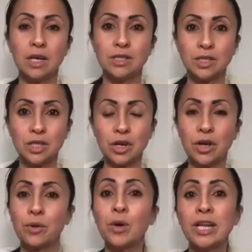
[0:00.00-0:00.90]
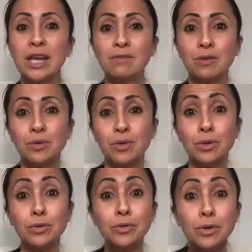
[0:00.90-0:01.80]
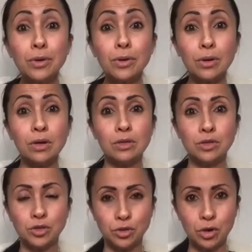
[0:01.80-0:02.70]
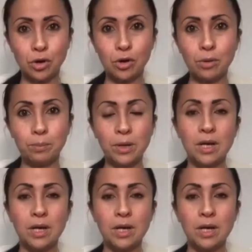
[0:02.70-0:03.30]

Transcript: So, whenever you do stop